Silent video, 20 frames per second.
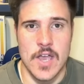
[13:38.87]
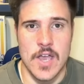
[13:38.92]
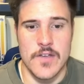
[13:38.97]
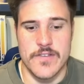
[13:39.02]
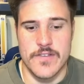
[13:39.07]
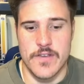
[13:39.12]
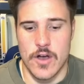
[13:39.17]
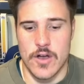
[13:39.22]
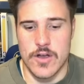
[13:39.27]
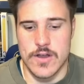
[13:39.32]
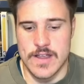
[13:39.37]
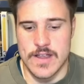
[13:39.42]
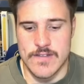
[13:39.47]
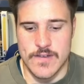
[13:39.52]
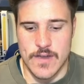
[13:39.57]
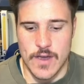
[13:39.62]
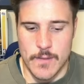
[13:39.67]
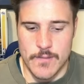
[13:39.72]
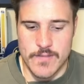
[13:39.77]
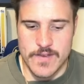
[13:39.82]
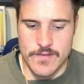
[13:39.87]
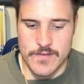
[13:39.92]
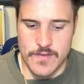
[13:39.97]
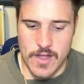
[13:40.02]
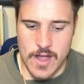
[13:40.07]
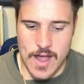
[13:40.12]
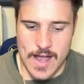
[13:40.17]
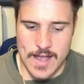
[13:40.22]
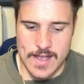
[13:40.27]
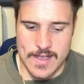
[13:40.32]
So in terms of,
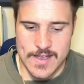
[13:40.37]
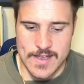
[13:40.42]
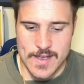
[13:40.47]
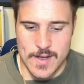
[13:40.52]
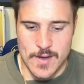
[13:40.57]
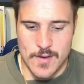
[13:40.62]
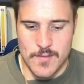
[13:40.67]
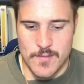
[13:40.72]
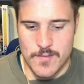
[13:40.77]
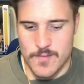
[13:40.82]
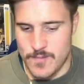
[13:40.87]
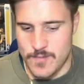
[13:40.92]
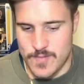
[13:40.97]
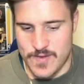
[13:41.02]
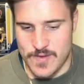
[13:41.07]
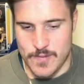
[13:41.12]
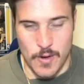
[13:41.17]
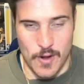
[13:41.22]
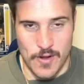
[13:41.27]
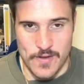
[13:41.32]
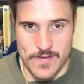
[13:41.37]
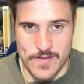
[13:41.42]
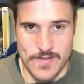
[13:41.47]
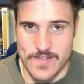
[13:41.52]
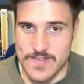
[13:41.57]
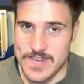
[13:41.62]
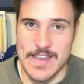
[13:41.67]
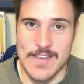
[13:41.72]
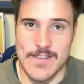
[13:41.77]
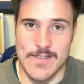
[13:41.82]
like, spots
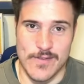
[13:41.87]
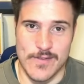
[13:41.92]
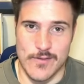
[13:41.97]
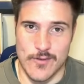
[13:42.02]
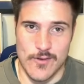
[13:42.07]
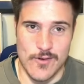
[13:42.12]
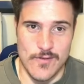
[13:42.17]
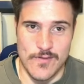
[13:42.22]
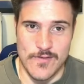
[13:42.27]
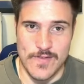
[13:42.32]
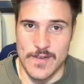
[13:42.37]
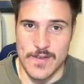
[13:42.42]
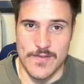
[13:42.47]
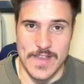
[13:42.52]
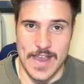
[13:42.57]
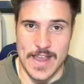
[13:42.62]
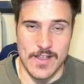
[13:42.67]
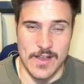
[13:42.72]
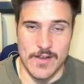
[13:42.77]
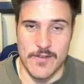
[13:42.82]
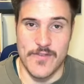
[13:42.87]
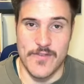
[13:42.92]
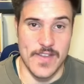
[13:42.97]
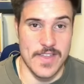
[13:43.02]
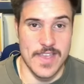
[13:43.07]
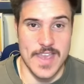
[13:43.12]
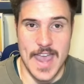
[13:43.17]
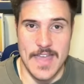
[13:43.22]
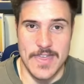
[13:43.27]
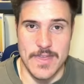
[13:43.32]
6 through 15, like
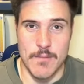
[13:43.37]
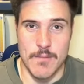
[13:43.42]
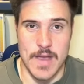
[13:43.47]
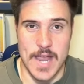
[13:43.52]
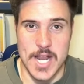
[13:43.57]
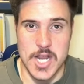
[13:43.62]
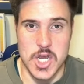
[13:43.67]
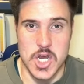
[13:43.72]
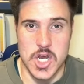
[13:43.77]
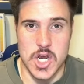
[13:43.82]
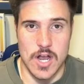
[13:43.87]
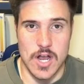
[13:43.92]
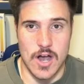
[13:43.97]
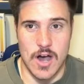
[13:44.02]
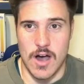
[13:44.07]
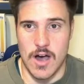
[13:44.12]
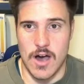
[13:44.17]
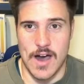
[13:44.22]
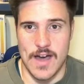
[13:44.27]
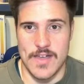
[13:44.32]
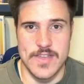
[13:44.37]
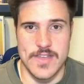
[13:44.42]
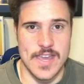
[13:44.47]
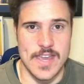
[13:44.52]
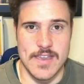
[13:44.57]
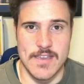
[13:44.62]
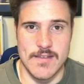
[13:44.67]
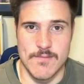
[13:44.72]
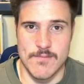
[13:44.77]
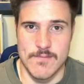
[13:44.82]
filling out the bench, I
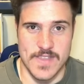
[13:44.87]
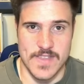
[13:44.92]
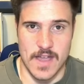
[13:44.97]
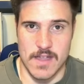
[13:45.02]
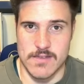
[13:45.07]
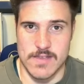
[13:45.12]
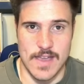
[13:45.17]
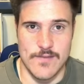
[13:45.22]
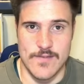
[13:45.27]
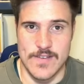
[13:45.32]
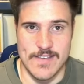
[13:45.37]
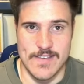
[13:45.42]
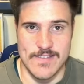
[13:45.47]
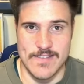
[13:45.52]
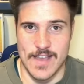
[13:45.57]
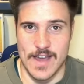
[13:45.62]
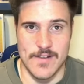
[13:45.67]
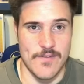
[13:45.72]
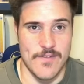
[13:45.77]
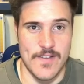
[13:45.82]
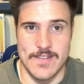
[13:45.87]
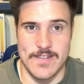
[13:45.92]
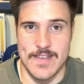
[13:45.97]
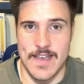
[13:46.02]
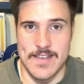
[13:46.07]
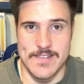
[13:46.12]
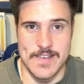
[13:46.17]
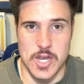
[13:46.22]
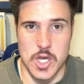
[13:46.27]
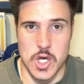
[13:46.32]
think Dunleavy's done a
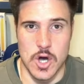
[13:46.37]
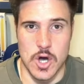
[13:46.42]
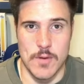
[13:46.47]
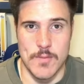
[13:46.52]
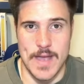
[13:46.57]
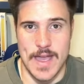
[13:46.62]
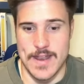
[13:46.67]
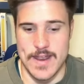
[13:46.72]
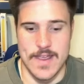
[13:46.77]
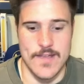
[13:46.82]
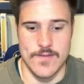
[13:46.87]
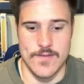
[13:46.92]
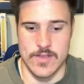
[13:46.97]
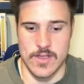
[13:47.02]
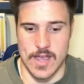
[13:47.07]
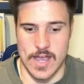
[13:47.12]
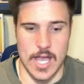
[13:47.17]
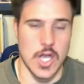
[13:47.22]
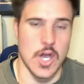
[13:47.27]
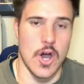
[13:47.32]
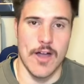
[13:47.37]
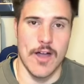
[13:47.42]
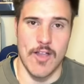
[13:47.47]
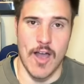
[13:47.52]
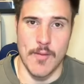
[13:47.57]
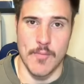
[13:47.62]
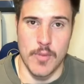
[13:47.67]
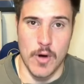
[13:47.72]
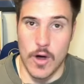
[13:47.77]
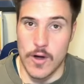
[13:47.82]
fantastic job. And even like a guy
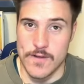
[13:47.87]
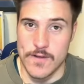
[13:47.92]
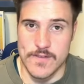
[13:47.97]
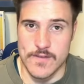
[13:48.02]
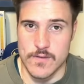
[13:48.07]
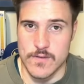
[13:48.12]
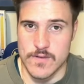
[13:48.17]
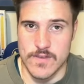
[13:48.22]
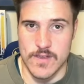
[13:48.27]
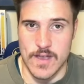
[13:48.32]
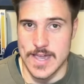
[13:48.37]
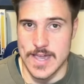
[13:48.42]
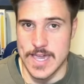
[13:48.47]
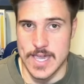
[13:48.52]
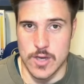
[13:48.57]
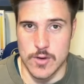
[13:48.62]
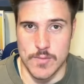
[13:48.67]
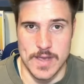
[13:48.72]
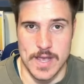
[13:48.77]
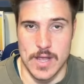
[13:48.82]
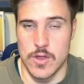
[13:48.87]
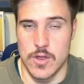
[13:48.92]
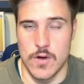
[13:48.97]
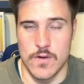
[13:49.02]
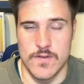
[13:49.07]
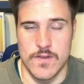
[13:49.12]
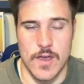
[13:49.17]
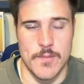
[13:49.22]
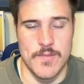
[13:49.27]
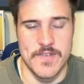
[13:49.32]
like Pods looks like he could be a
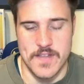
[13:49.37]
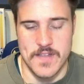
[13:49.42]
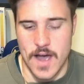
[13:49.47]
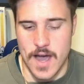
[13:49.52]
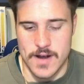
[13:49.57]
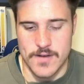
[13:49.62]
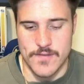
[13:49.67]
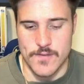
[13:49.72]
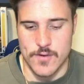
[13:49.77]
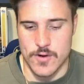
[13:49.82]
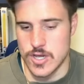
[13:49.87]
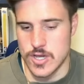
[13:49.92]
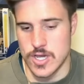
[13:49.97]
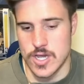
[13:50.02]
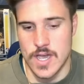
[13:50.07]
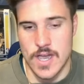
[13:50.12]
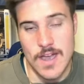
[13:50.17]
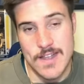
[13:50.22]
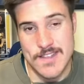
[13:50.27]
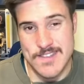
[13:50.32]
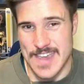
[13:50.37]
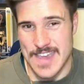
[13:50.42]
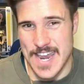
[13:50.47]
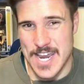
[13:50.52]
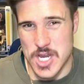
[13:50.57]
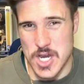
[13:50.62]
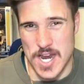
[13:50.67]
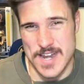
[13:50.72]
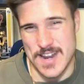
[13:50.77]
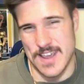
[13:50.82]
long-term starter for you.
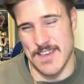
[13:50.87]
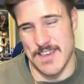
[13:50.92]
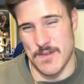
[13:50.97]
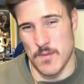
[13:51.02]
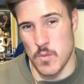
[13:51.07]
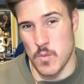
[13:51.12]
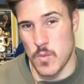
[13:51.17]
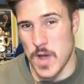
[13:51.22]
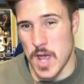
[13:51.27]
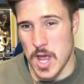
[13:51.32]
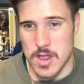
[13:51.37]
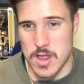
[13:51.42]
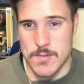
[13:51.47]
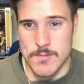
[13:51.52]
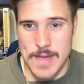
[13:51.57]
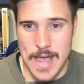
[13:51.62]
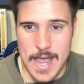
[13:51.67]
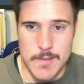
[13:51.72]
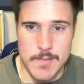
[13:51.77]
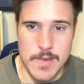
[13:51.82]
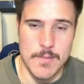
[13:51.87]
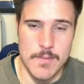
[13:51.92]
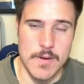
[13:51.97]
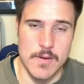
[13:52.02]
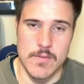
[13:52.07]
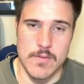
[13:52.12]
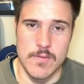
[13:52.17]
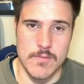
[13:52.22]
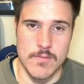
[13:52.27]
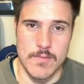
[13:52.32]
TJD as well, maybe,
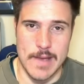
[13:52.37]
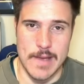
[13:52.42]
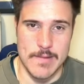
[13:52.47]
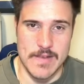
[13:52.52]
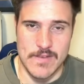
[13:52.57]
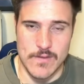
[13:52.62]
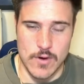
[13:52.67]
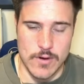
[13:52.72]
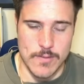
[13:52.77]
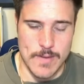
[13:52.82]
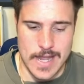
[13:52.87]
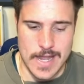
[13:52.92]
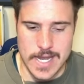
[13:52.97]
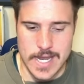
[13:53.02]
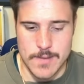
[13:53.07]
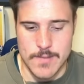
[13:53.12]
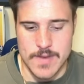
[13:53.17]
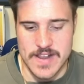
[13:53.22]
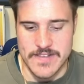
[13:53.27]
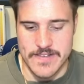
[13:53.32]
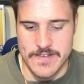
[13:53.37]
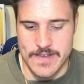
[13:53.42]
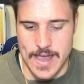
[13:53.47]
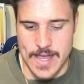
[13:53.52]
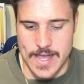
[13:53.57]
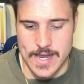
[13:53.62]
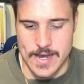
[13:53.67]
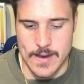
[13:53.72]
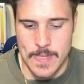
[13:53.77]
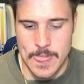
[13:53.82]
but we'll maybe talk about him in a
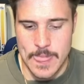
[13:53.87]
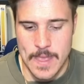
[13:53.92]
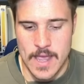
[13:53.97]
second.